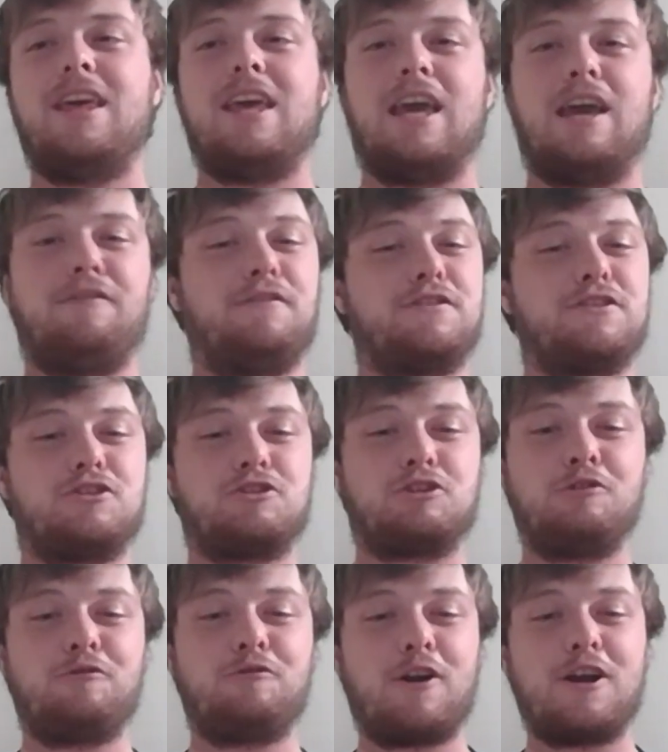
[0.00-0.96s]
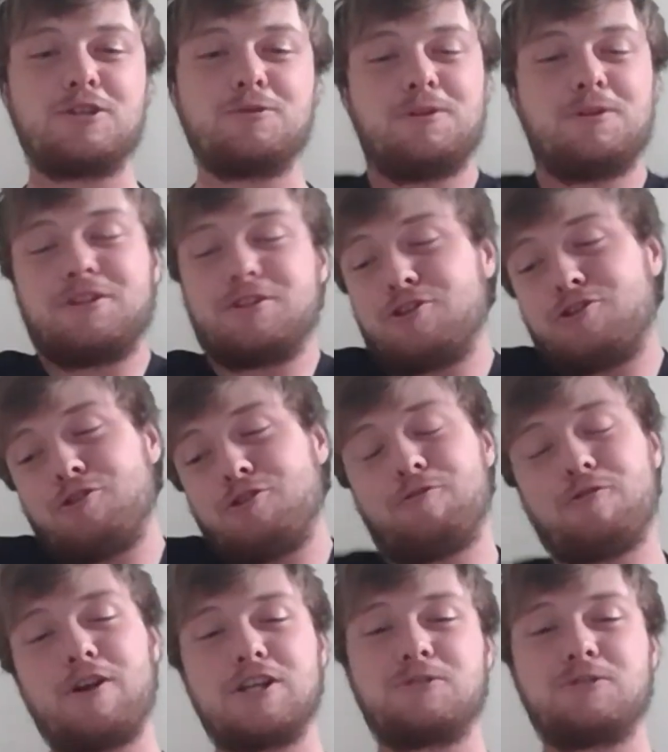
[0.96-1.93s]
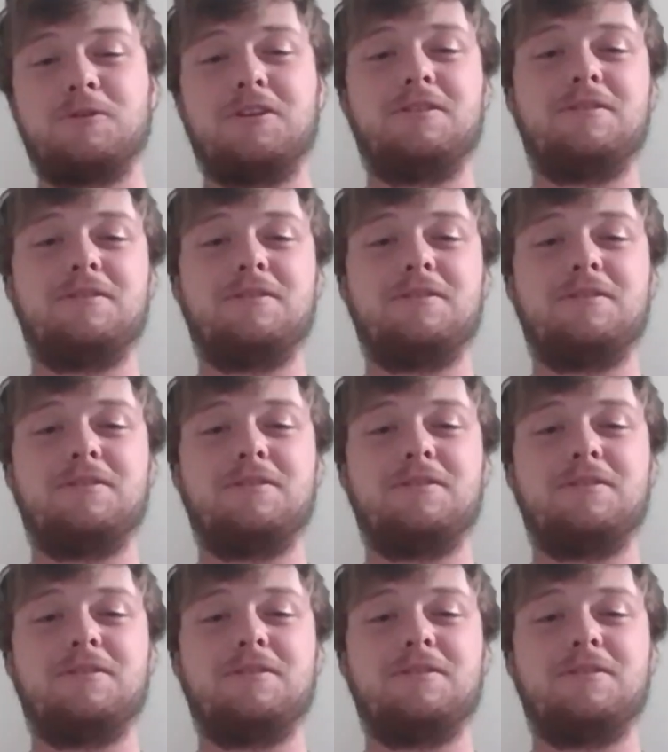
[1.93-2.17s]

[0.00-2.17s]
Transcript: if it's a true freshman, it's a true freshman.